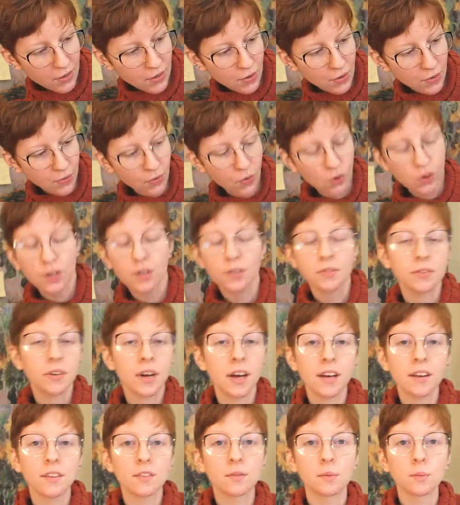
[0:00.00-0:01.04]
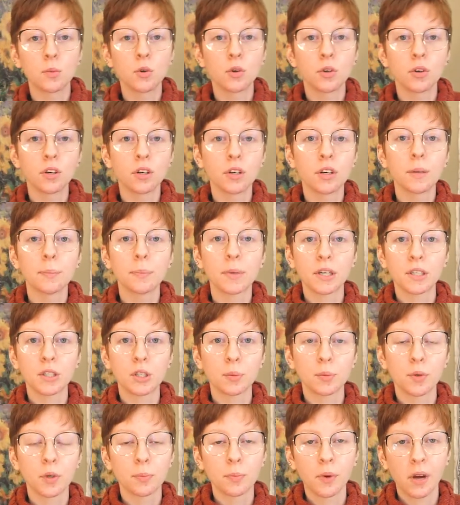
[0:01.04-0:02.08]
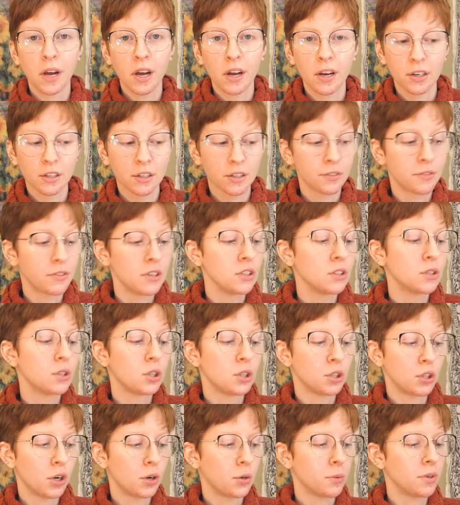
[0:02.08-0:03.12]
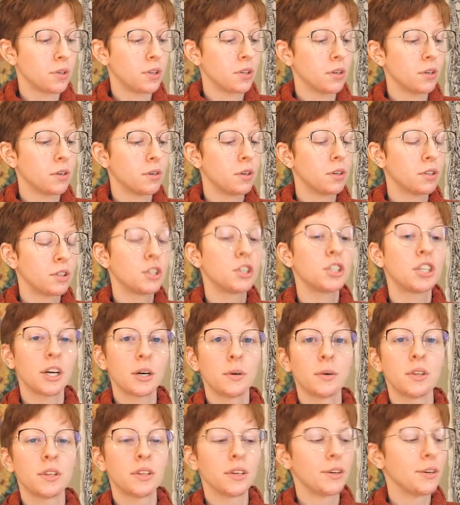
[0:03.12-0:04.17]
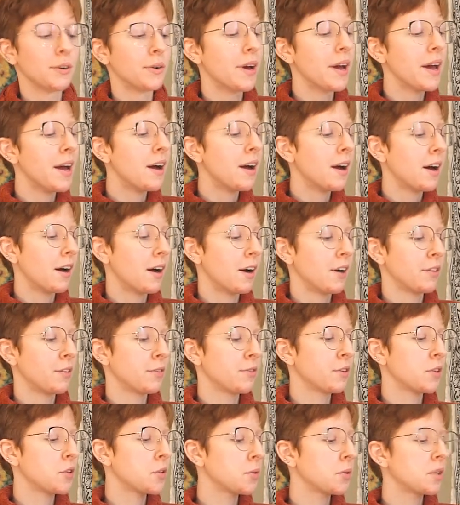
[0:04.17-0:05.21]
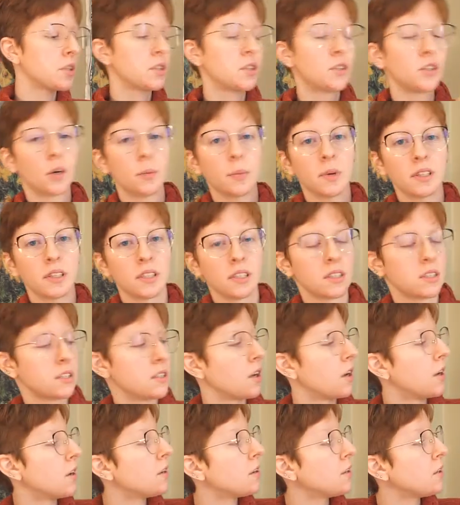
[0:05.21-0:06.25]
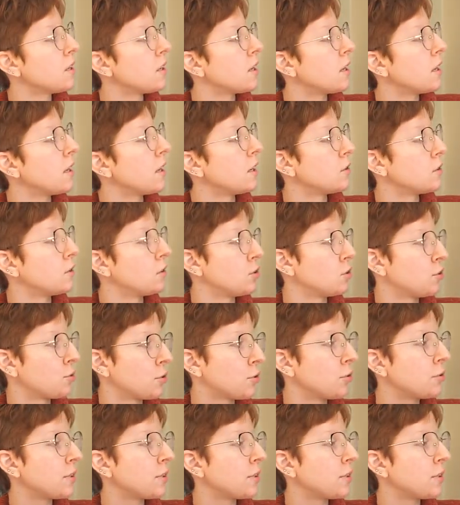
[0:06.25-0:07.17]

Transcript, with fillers: four or five more picture book biographies to show with you, to share with you. Uh, the first one is Jump at the Sun, the true